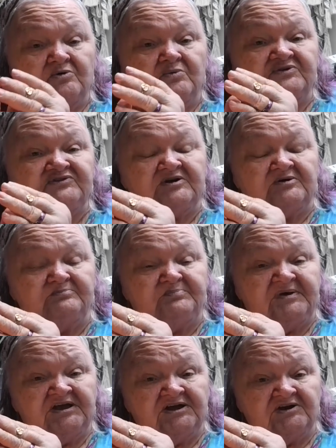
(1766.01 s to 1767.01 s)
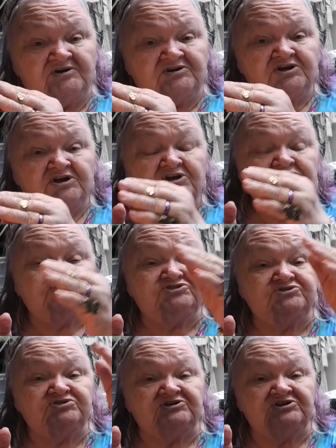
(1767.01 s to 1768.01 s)
was compared
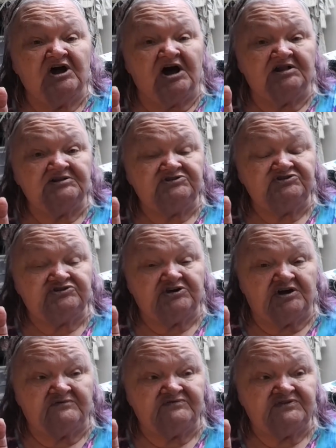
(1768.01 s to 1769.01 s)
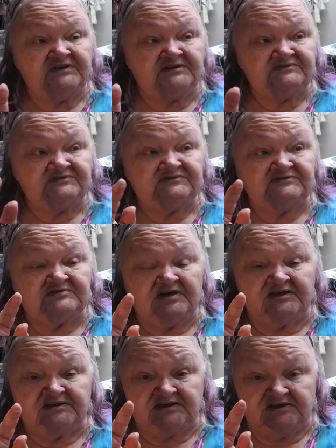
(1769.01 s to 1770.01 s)
to the knowledge of tests
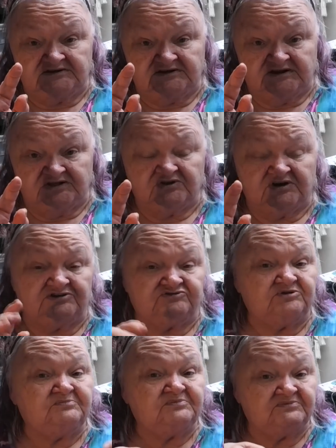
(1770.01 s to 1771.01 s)
like in another country,